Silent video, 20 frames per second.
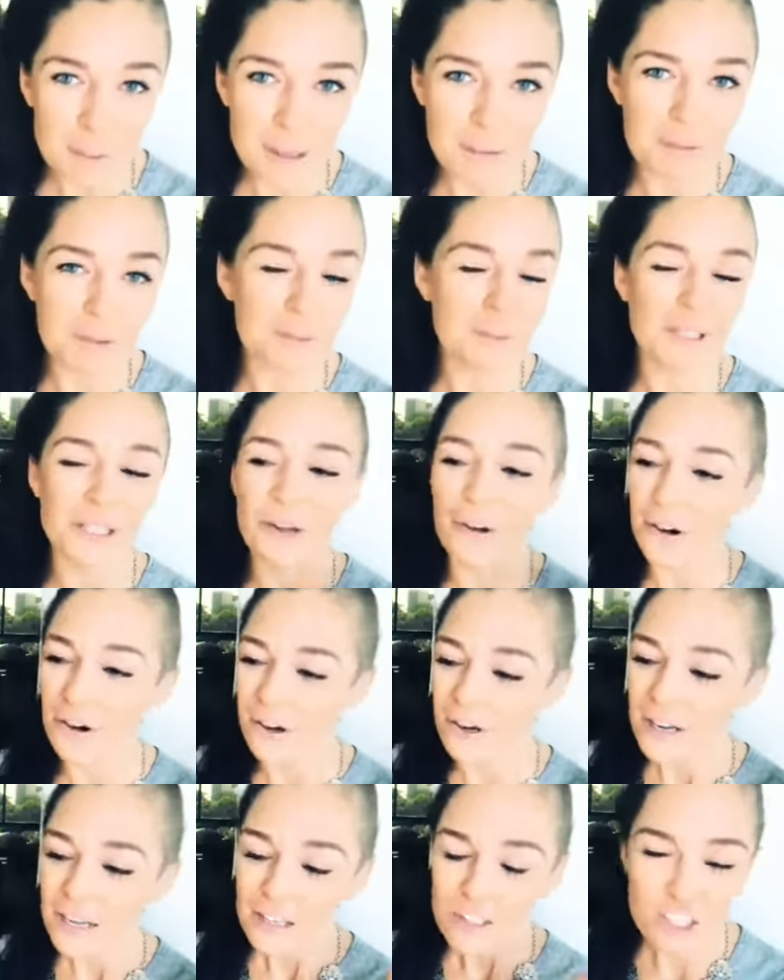people below,
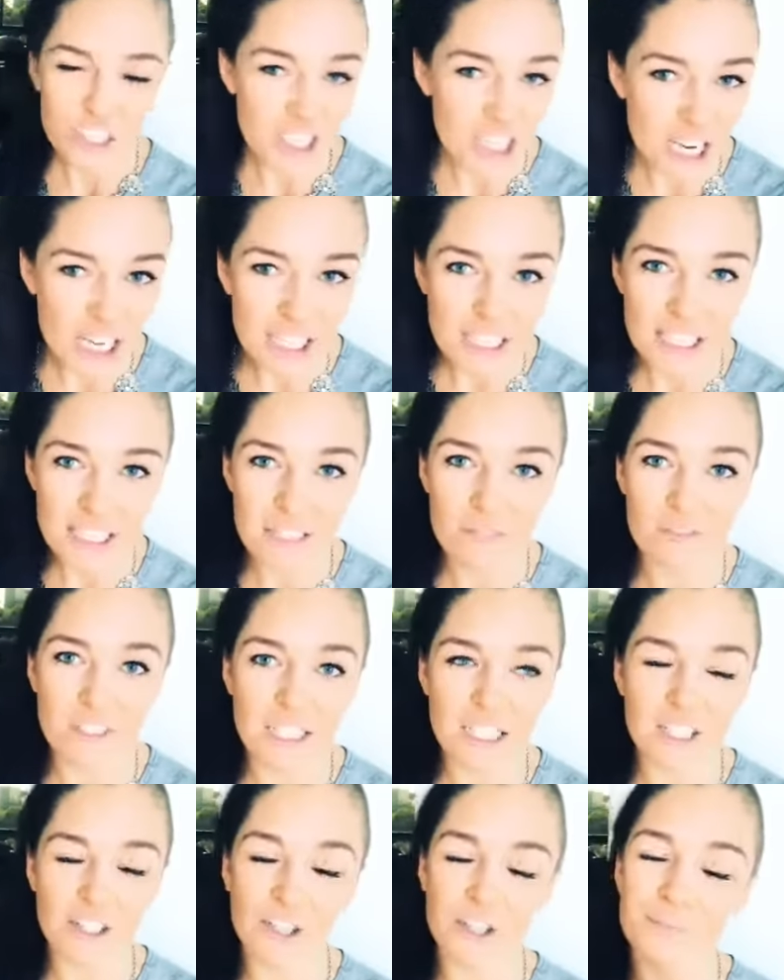share this
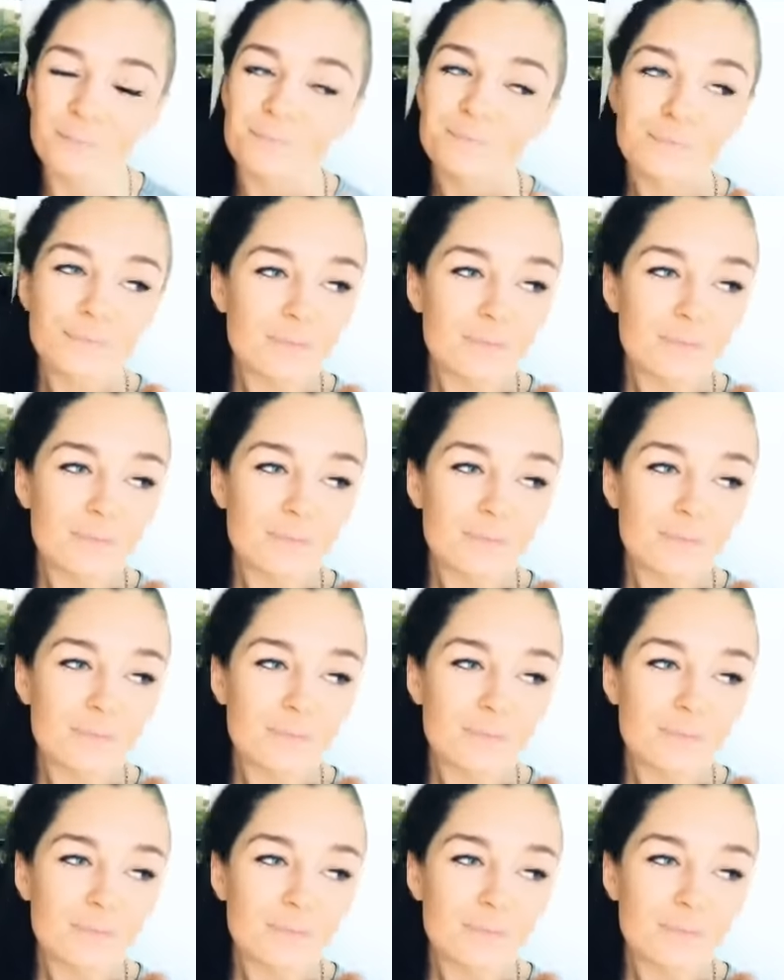video